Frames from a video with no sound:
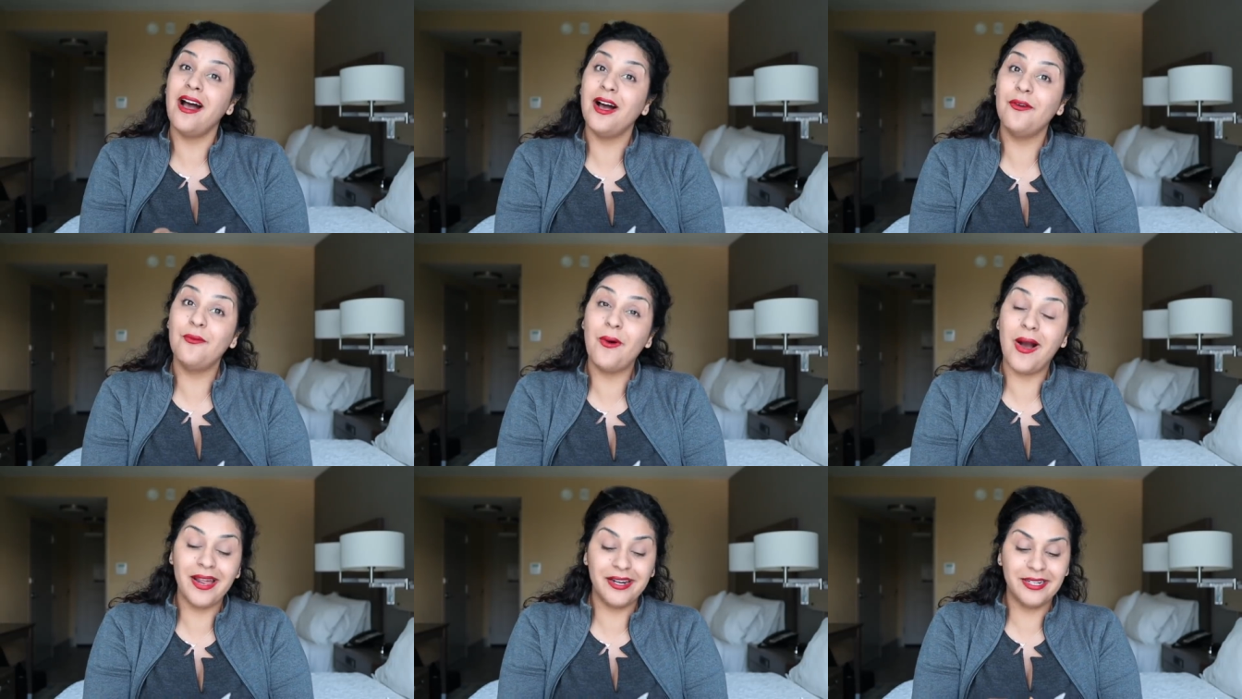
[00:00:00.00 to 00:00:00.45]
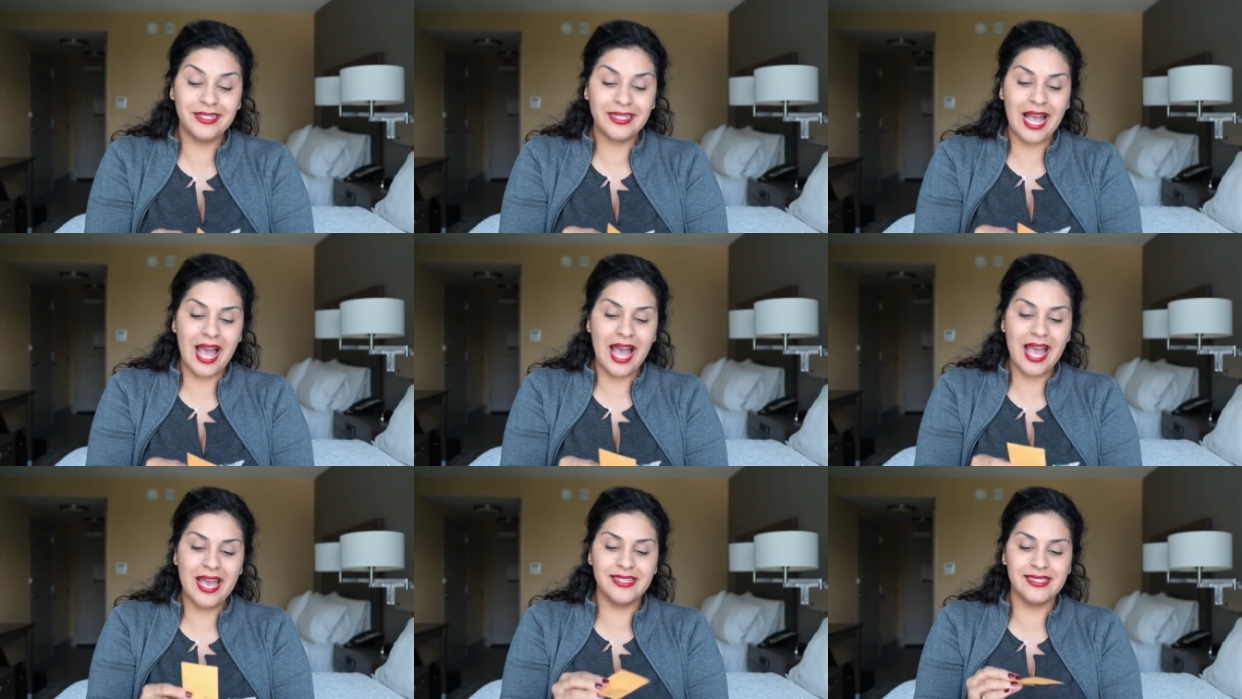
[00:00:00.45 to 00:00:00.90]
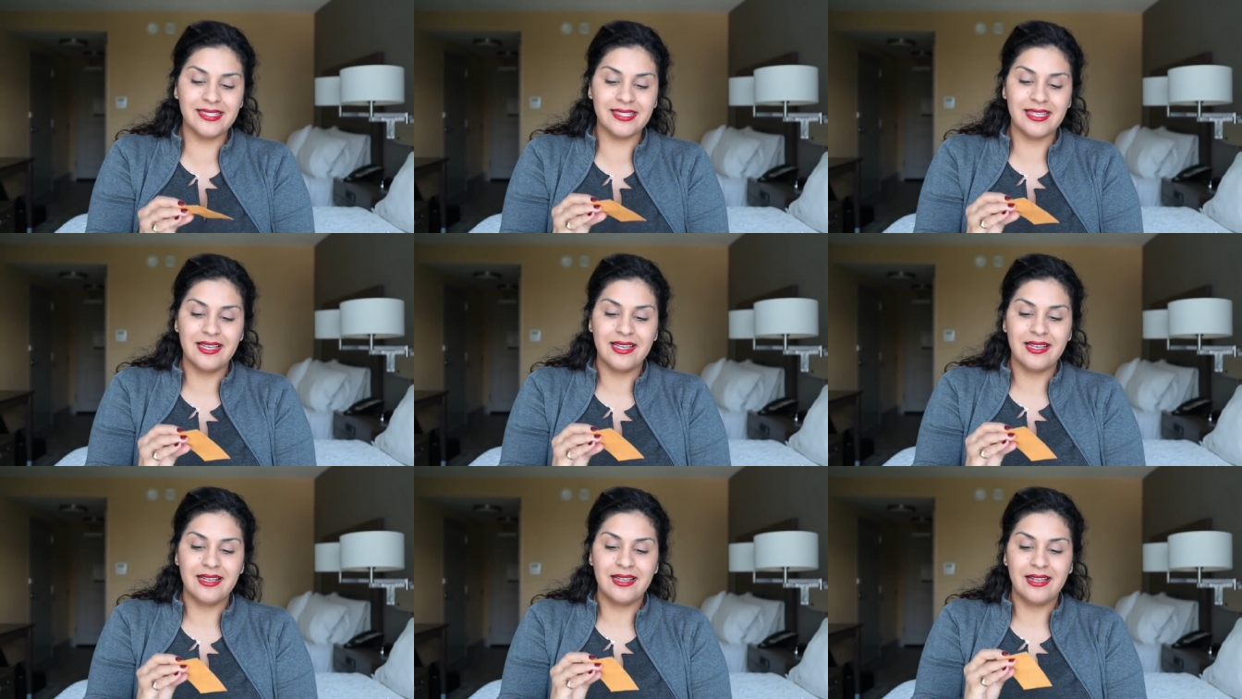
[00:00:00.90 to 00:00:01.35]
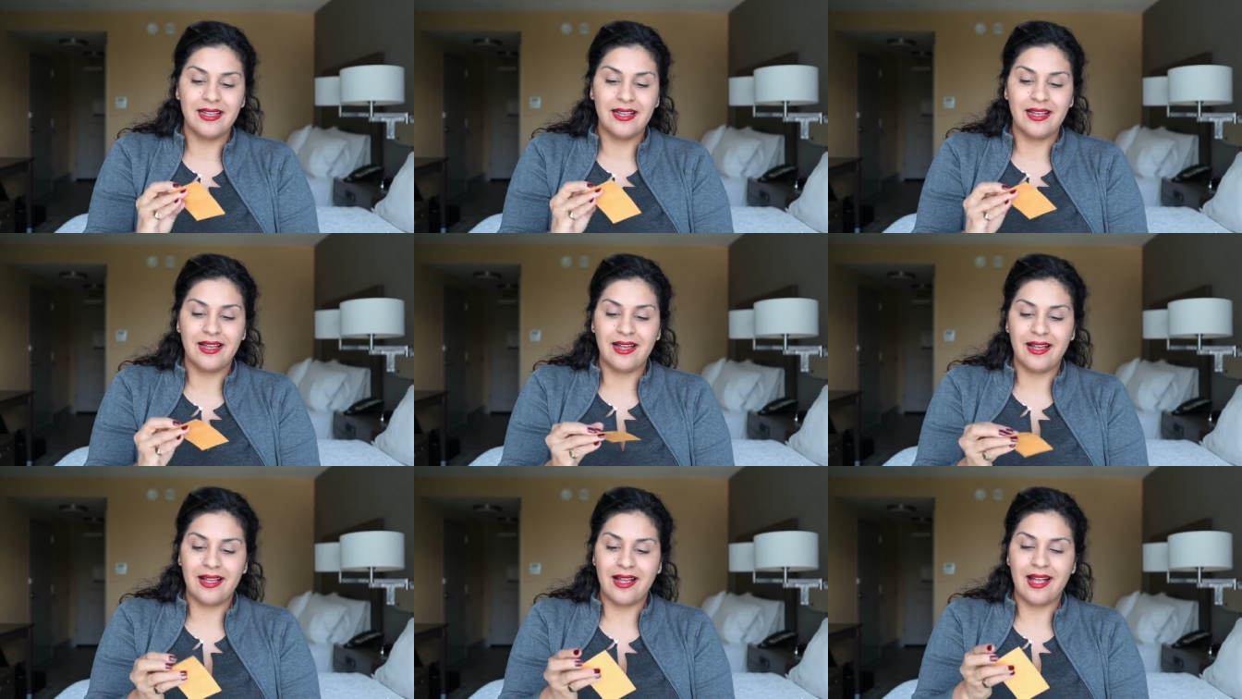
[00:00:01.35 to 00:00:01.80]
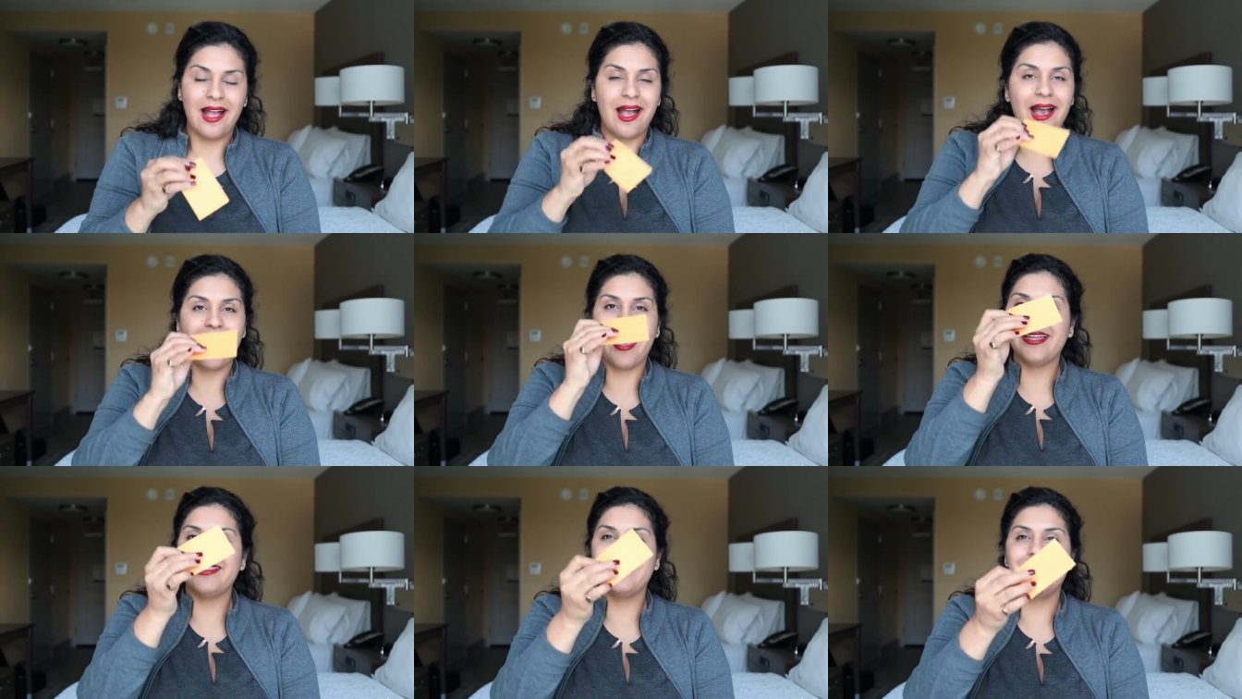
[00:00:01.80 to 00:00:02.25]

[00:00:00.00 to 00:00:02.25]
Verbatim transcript: hot water, guys. I,